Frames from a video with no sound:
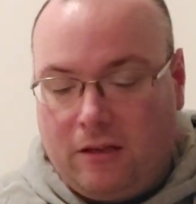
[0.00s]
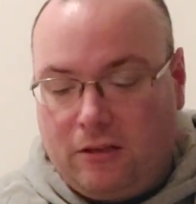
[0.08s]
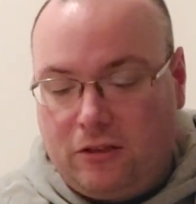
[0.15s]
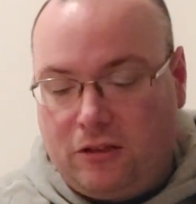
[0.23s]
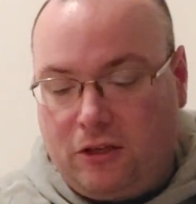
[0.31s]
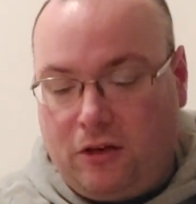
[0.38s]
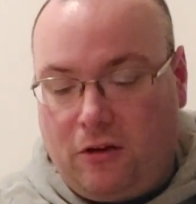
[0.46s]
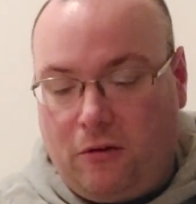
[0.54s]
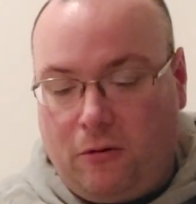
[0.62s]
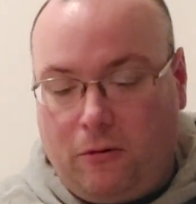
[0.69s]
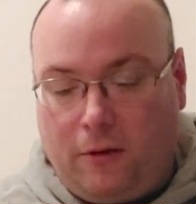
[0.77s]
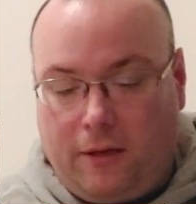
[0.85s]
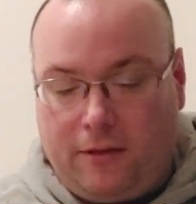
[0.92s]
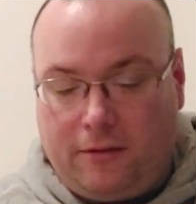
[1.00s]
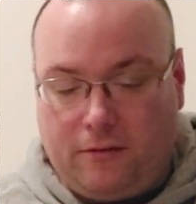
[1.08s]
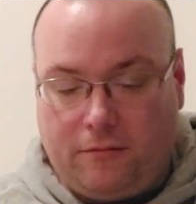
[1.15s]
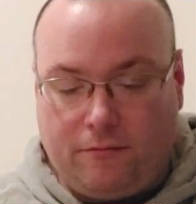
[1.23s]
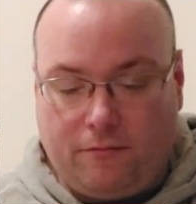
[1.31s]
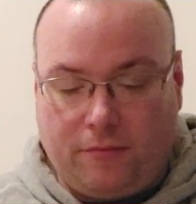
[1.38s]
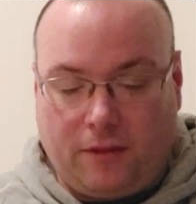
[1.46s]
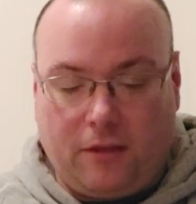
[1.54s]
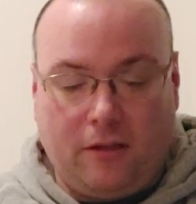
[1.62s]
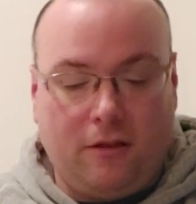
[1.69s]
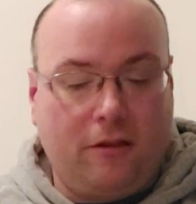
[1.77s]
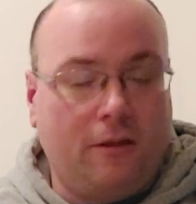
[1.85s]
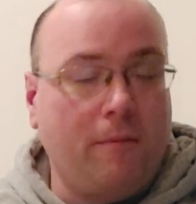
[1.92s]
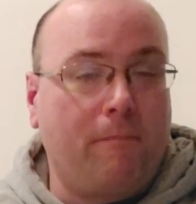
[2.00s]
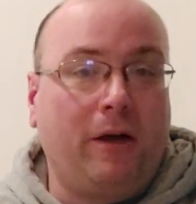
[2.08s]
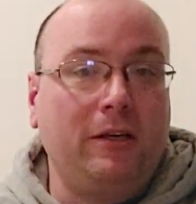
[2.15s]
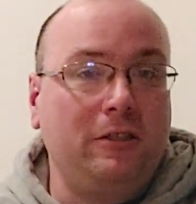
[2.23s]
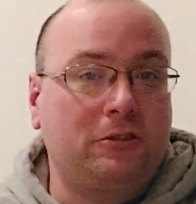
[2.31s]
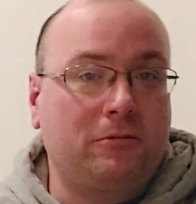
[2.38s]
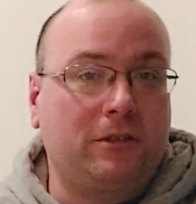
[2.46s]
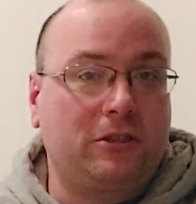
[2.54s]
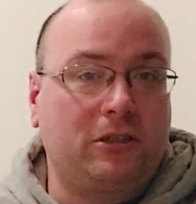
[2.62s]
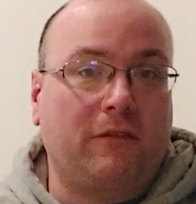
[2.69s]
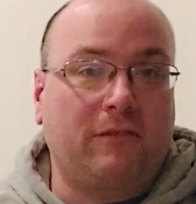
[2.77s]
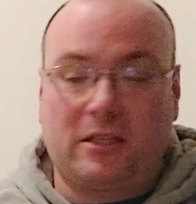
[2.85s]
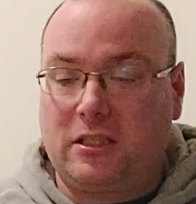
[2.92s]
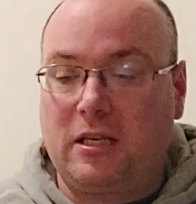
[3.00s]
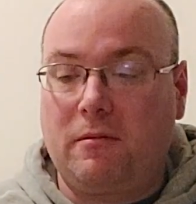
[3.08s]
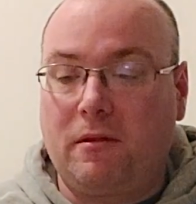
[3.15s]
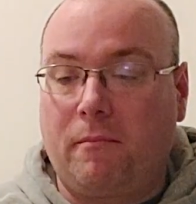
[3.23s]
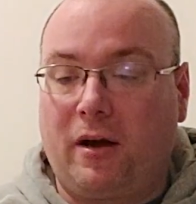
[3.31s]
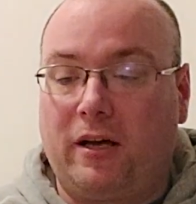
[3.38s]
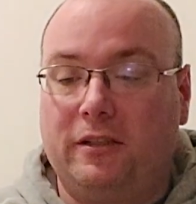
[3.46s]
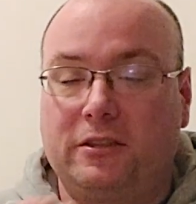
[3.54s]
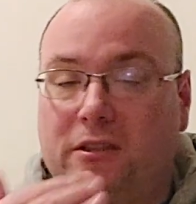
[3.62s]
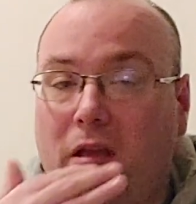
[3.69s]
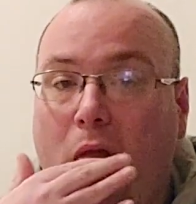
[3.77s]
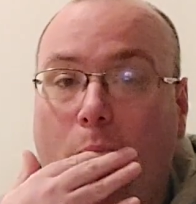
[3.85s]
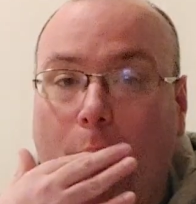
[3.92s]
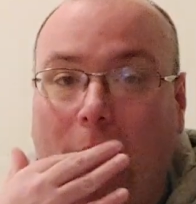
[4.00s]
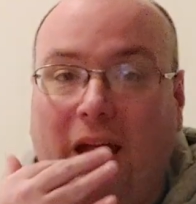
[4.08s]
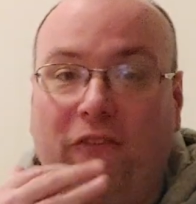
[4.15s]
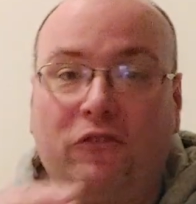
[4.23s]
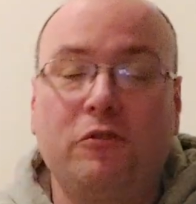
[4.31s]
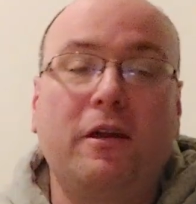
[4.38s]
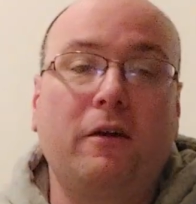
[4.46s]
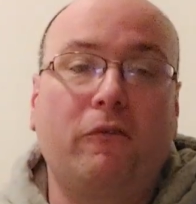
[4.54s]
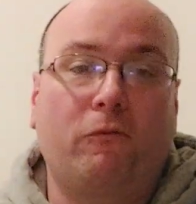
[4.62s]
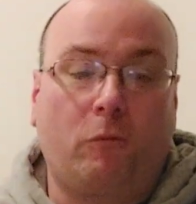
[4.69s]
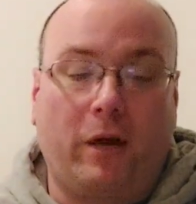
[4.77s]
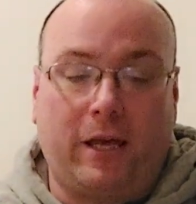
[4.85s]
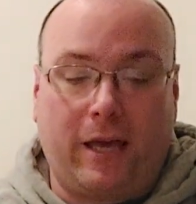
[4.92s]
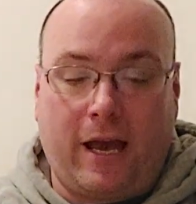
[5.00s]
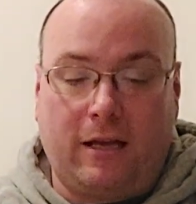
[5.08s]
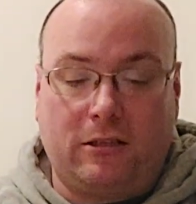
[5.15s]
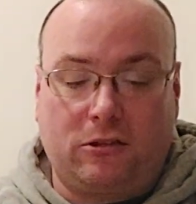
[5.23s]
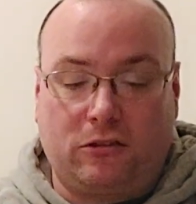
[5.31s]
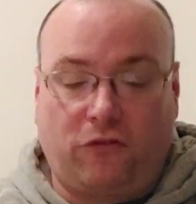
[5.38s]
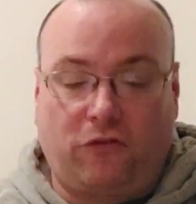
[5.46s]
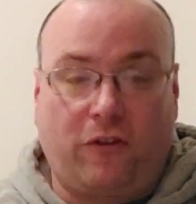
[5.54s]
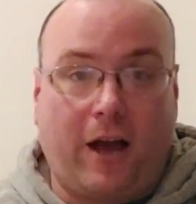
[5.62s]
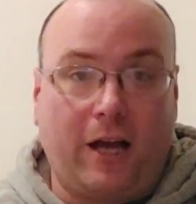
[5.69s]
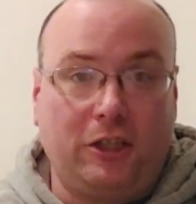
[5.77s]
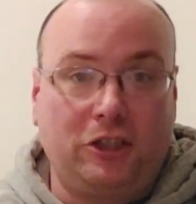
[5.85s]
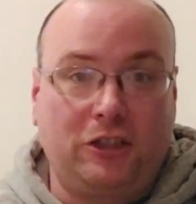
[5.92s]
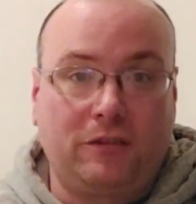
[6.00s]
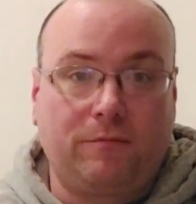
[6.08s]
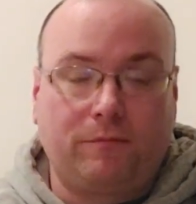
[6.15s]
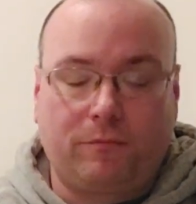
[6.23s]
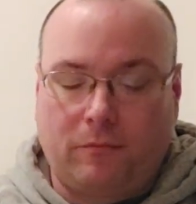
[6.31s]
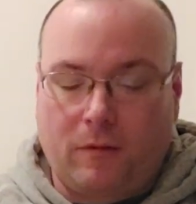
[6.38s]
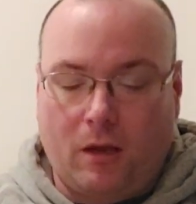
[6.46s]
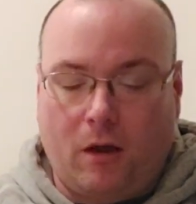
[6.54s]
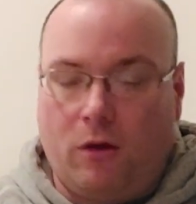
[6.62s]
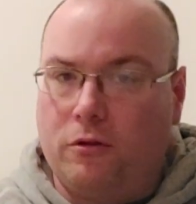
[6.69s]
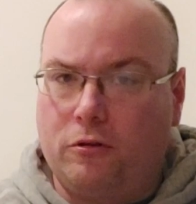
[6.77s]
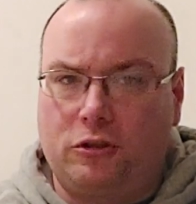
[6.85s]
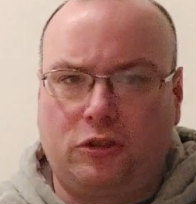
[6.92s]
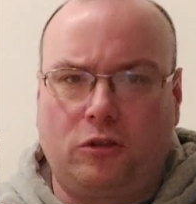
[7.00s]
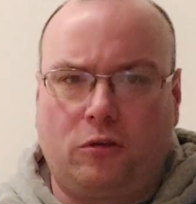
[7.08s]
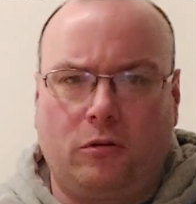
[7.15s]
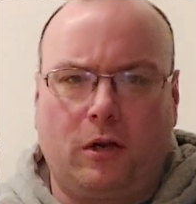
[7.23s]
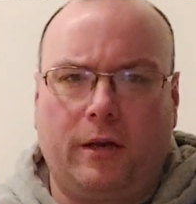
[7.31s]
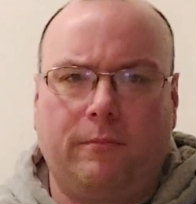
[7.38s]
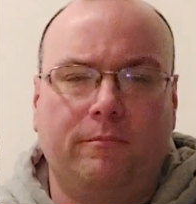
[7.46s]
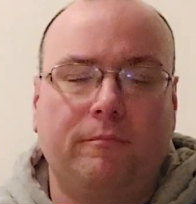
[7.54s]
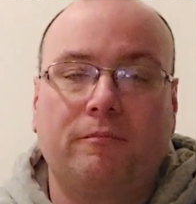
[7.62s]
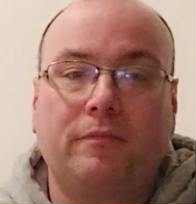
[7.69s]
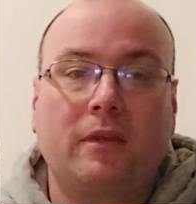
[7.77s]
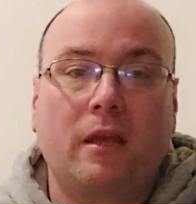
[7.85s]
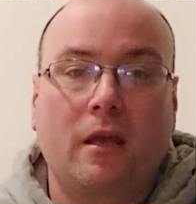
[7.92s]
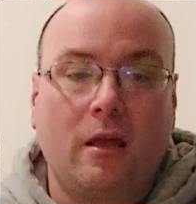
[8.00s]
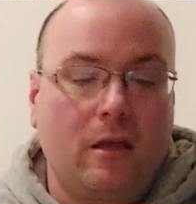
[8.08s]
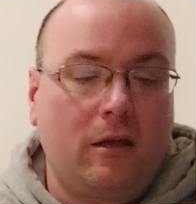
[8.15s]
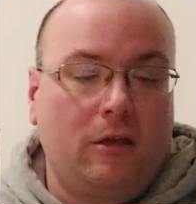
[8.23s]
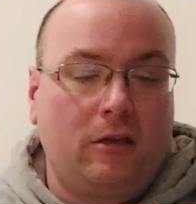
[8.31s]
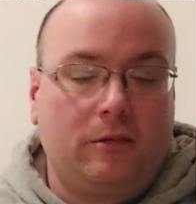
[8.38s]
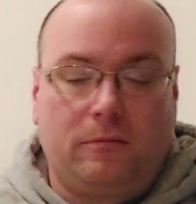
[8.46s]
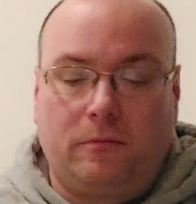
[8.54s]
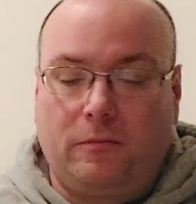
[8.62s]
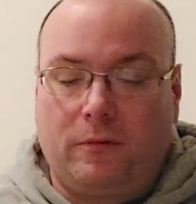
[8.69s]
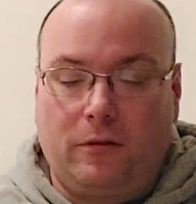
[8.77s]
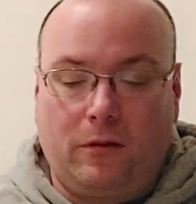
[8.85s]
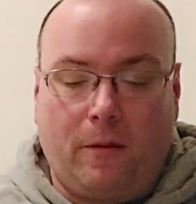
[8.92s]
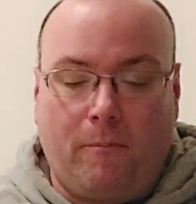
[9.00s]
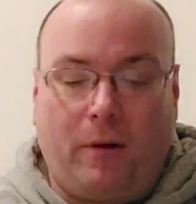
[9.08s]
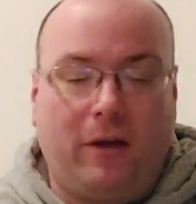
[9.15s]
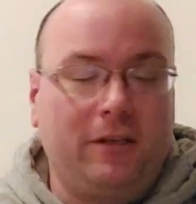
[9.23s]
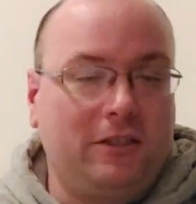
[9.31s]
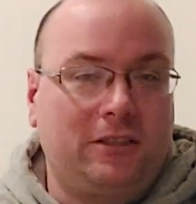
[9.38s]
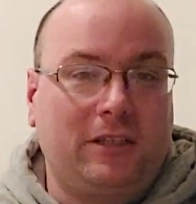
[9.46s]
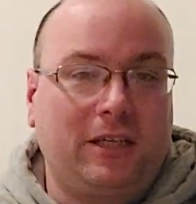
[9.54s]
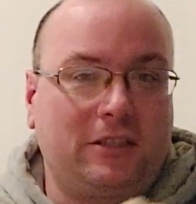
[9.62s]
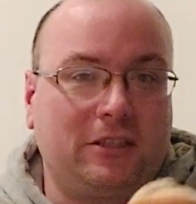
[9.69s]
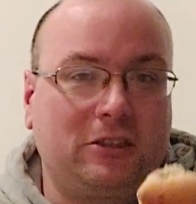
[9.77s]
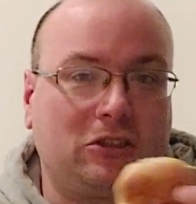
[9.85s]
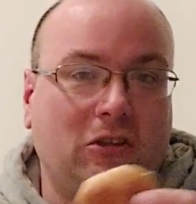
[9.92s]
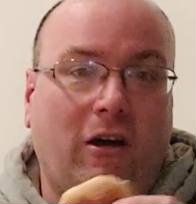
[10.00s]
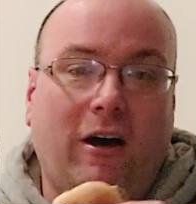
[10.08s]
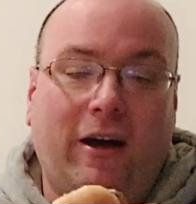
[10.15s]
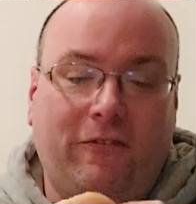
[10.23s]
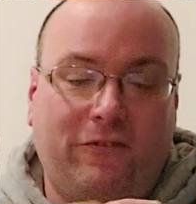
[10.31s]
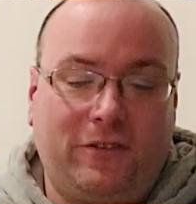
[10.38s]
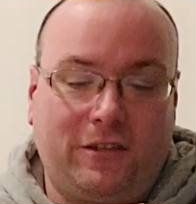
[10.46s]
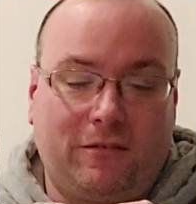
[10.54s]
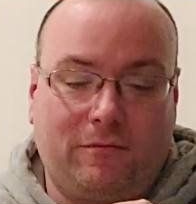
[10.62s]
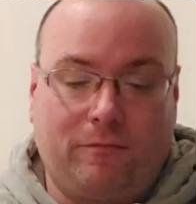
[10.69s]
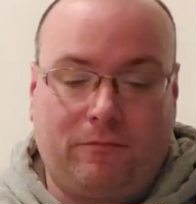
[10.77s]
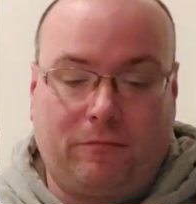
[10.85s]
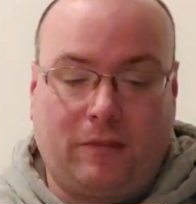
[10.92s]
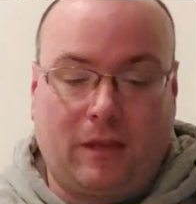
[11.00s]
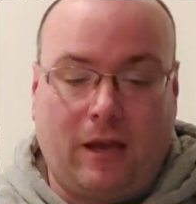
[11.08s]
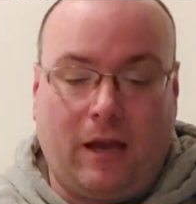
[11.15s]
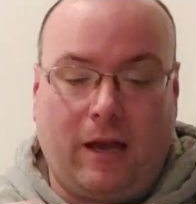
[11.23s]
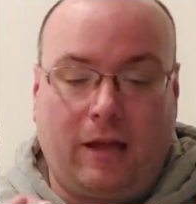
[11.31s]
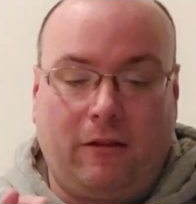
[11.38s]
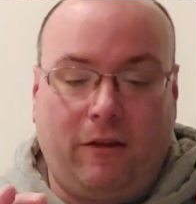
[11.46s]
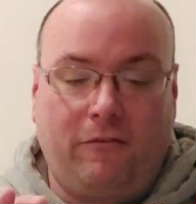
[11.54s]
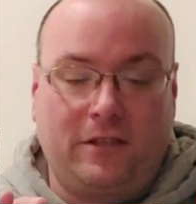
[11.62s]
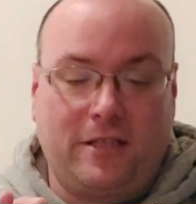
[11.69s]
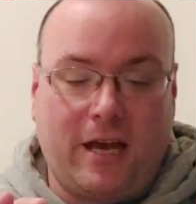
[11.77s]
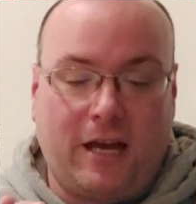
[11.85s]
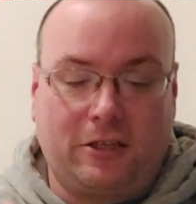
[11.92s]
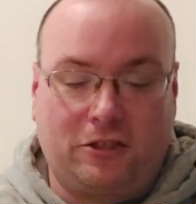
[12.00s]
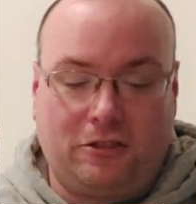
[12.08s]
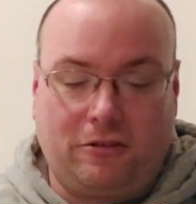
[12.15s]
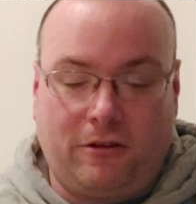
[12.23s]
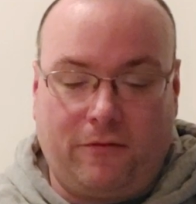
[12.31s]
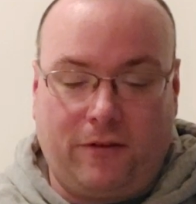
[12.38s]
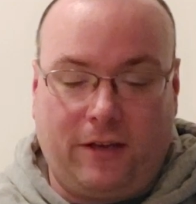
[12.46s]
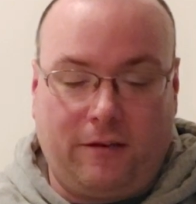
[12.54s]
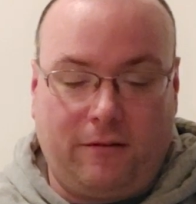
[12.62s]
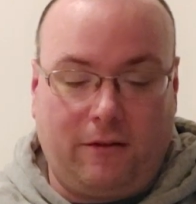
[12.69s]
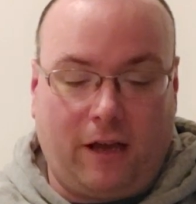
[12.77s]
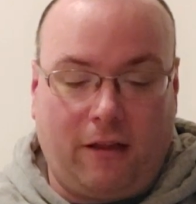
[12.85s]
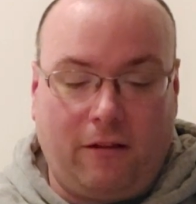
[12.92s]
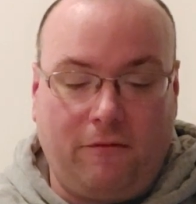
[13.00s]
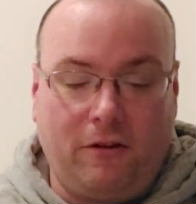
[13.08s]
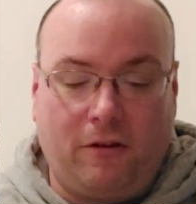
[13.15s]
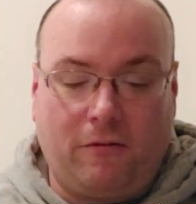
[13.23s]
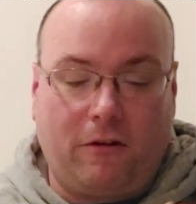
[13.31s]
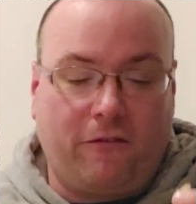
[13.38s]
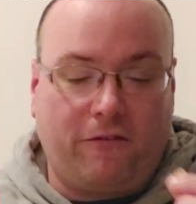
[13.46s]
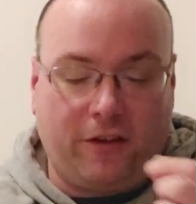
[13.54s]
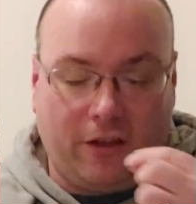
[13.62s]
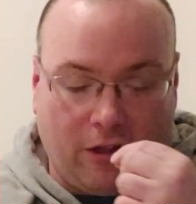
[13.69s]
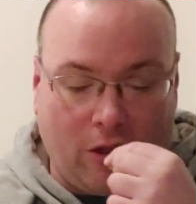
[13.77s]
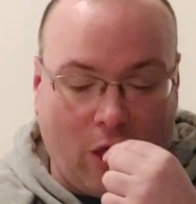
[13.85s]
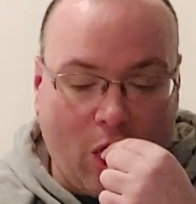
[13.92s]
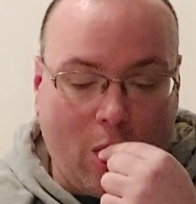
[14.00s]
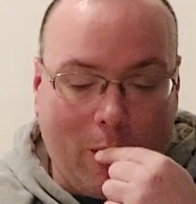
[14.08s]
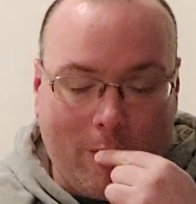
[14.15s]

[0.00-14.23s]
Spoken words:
So, the bun is really soft. They steam the buns. If you get White Castles fresh, oh, they're so good. The bun is nice and soft. I love the texture of it. I love the overall feel